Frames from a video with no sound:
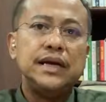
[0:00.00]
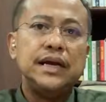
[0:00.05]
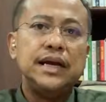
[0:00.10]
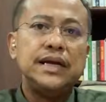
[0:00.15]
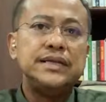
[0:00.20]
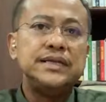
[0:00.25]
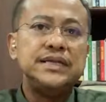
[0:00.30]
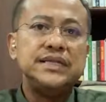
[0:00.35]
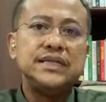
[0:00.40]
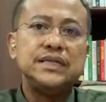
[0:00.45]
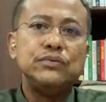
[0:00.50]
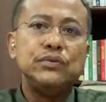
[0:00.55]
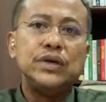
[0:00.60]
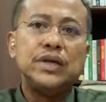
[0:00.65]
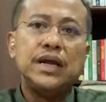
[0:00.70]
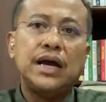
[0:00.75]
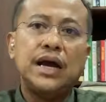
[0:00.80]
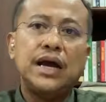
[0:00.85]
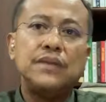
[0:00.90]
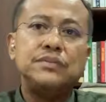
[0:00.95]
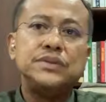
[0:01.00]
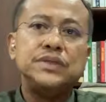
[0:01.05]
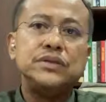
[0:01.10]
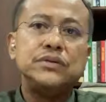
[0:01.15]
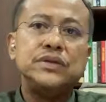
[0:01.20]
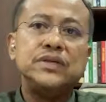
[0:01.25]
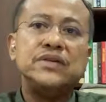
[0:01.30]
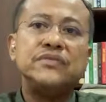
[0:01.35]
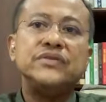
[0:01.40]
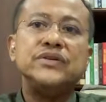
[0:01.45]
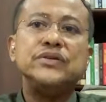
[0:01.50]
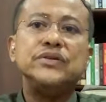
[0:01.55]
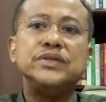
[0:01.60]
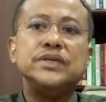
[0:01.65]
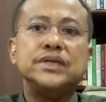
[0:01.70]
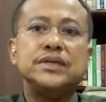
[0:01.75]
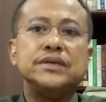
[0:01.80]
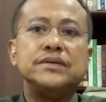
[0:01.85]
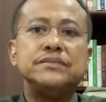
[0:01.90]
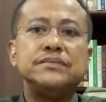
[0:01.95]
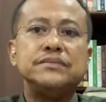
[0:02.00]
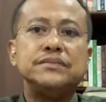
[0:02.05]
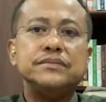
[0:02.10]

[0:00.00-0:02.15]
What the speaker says: And this will help you in the future.